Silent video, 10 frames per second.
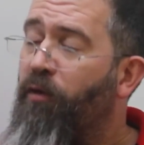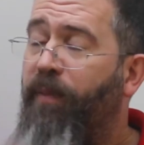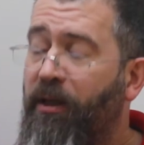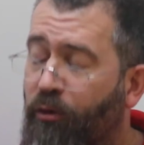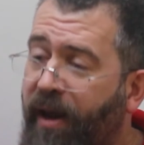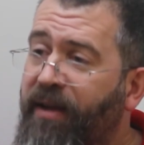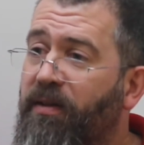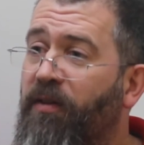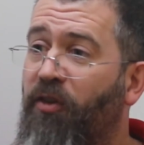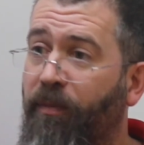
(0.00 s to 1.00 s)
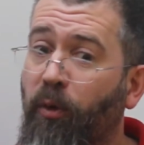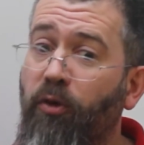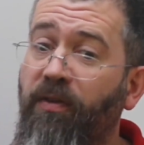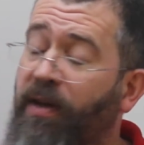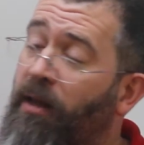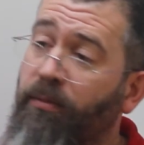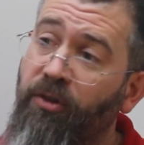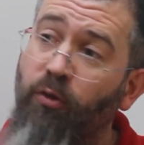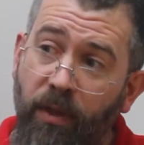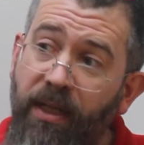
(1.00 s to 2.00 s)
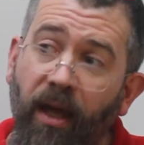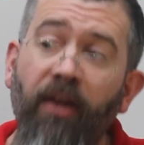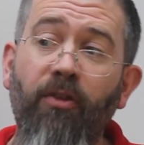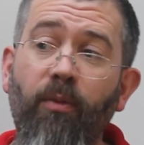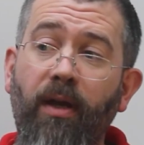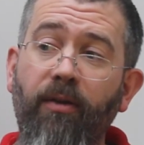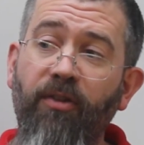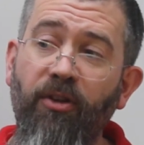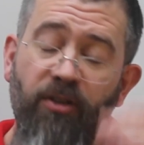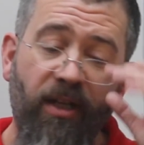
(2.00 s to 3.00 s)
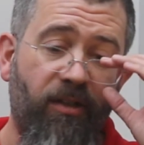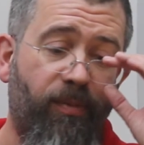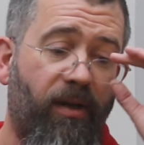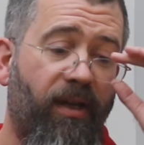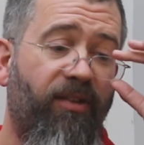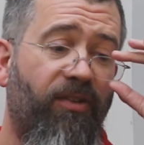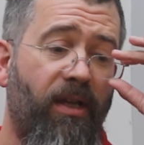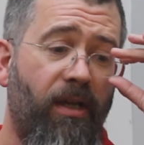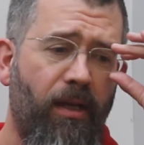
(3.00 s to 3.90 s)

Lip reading: who have been great and supportive and helped us realise that we are a social enterprise.